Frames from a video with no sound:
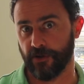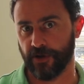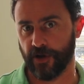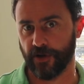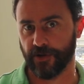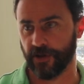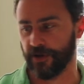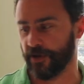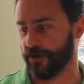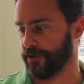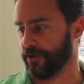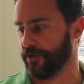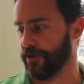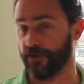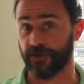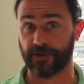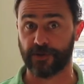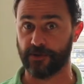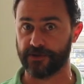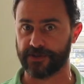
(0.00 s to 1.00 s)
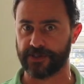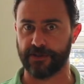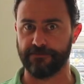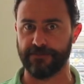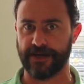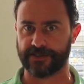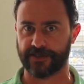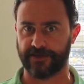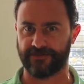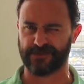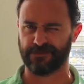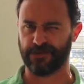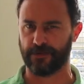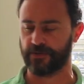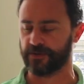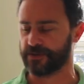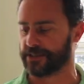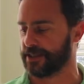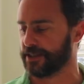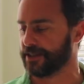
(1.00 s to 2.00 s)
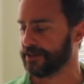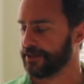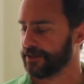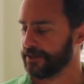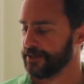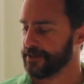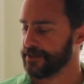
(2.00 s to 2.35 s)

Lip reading: on and on and on according to the Met Office, but we'll see.